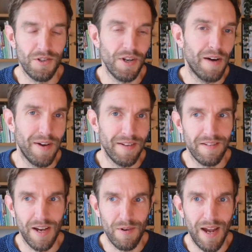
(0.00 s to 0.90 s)
Java at the
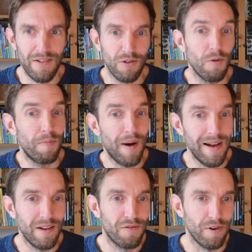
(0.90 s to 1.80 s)
time you had to
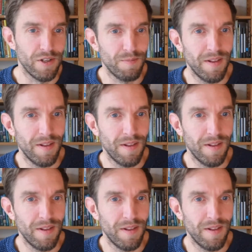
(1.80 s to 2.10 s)
compile it first.